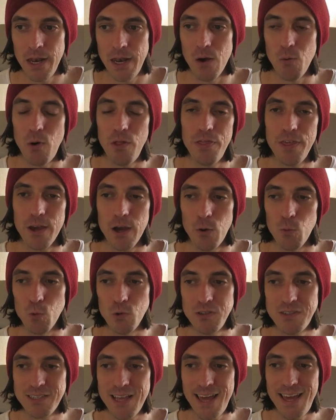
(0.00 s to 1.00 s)
Now, one thing I
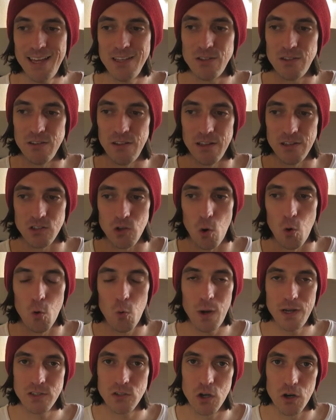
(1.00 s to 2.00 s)
would say is there's
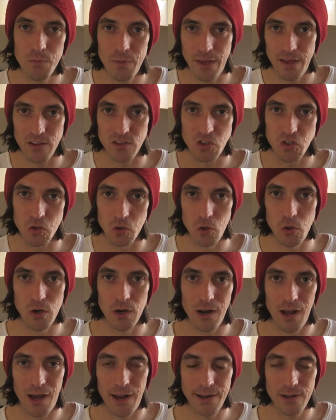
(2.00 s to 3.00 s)
always going to be
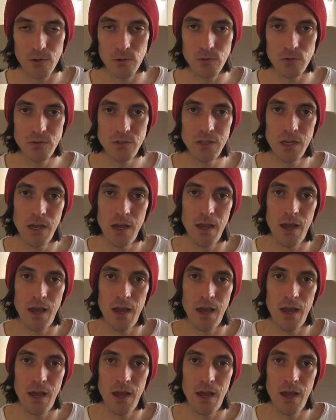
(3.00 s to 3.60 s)
excluded articles.